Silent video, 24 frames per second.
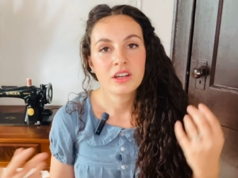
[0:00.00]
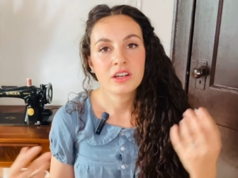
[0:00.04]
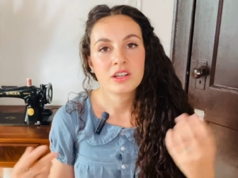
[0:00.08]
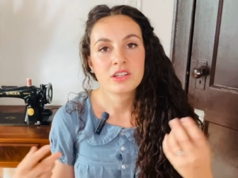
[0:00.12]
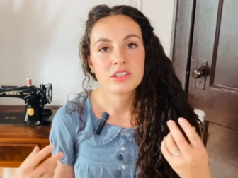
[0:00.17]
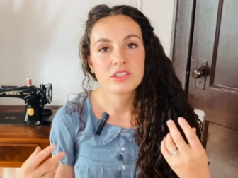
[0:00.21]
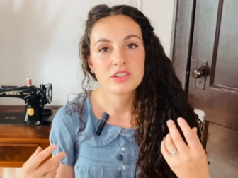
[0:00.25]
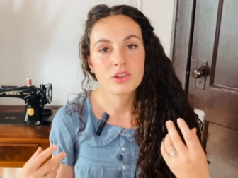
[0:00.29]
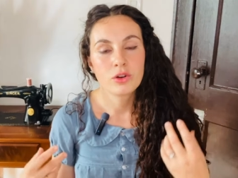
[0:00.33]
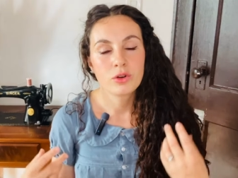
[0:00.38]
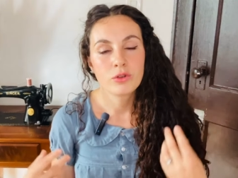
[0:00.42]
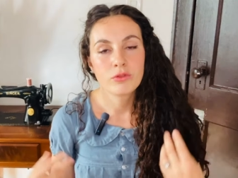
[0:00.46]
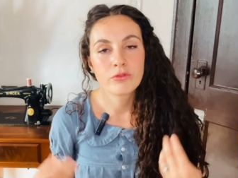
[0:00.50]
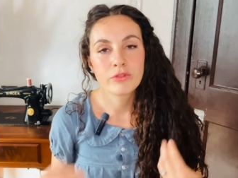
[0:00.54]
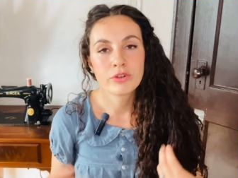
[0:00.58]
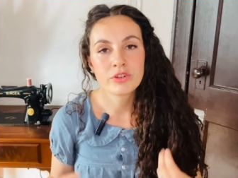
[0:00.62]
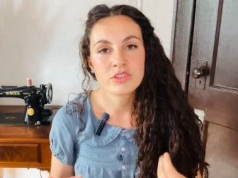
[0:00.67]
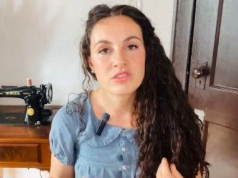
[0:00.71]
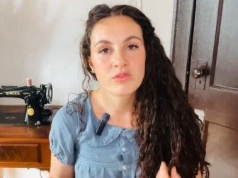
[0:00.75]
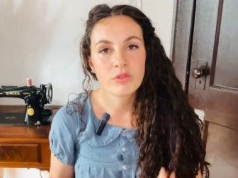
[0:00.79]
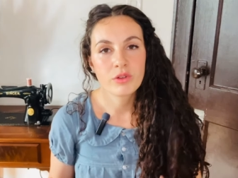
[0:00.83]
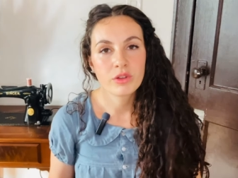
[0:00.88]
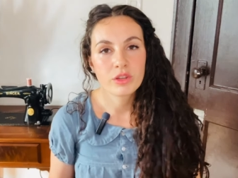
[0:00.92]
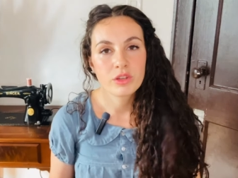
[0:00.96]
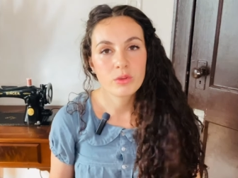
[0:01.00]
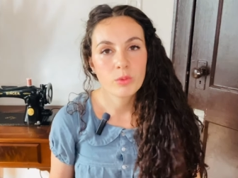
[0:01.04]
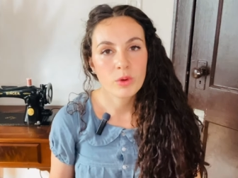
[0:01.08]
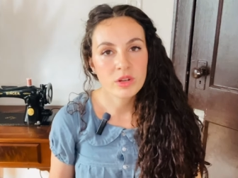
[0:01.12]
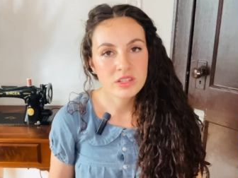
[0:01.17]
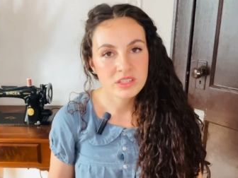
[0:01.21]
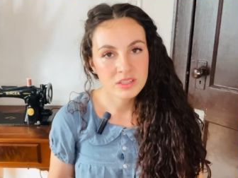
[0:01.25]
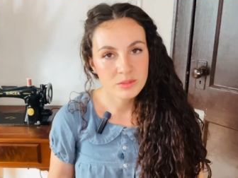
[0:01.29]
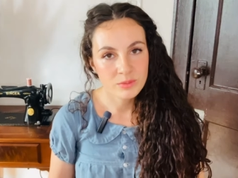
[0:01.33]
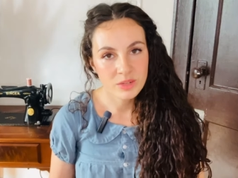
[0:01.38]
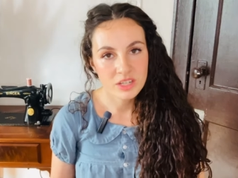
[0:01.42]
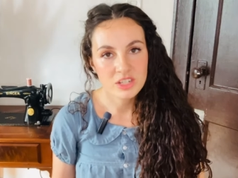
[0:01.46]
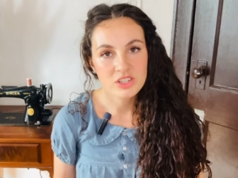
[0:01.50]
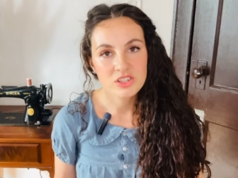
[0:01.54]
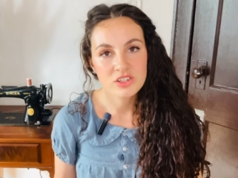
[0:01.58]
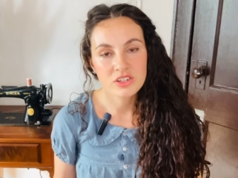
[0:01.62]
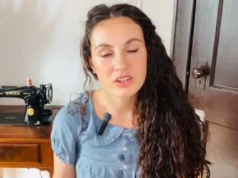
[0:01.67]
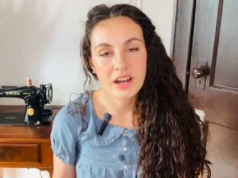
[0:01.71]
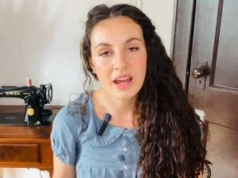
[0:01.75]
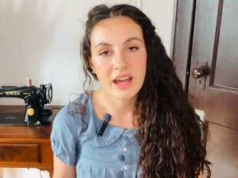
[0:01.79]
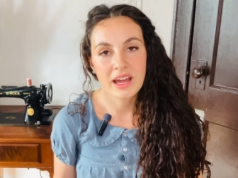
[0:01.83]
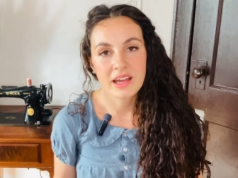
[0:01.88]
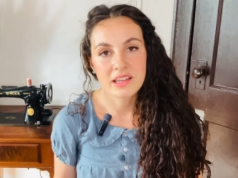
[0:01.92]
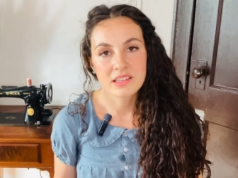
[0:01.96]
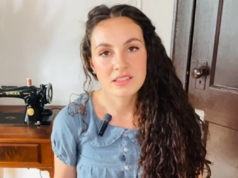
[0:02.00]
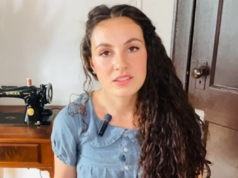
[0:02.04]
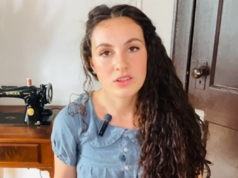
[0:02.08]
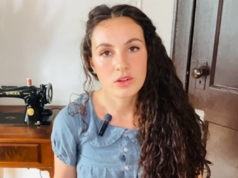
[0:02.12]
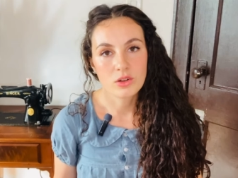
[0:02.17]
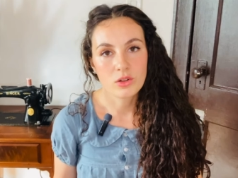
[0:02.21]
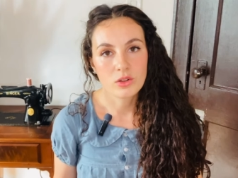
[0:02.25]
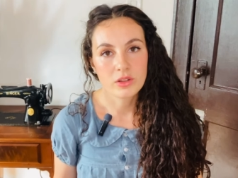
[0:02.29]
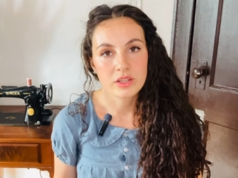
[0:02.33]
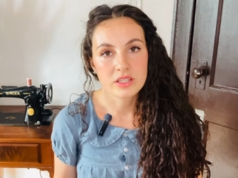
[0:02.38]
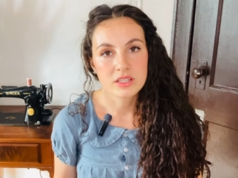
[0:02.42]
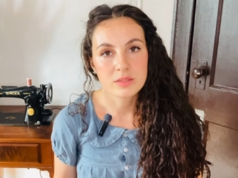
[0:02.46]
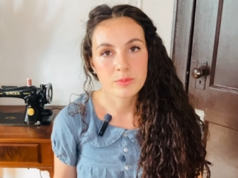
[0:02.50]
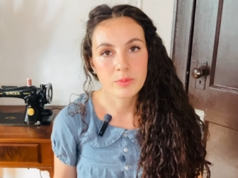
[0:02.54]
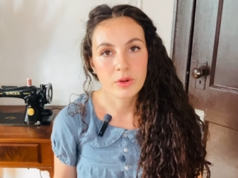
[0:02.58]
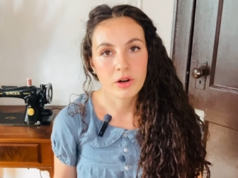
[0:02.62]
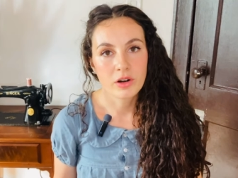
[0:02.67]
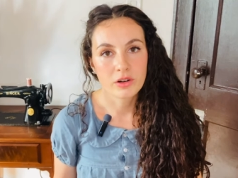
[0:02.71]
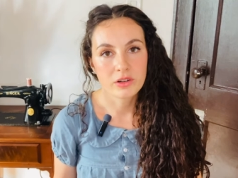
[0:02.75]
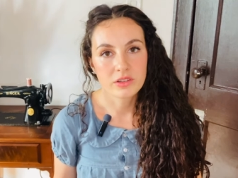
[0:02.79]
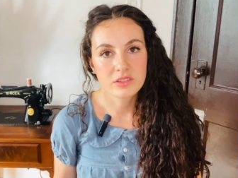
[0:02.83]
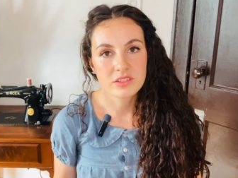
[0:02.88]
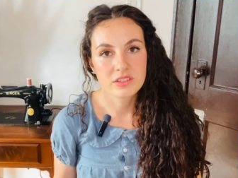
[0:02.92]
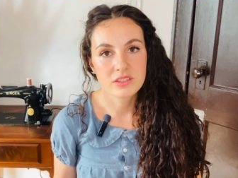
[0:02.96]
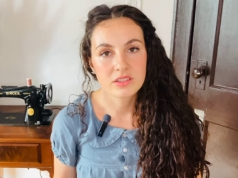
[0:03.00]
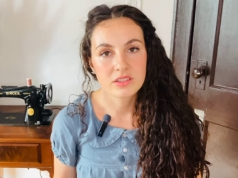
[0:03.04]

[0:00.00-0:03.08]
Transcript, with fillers: So first of all, you want to make sure it has all its parts.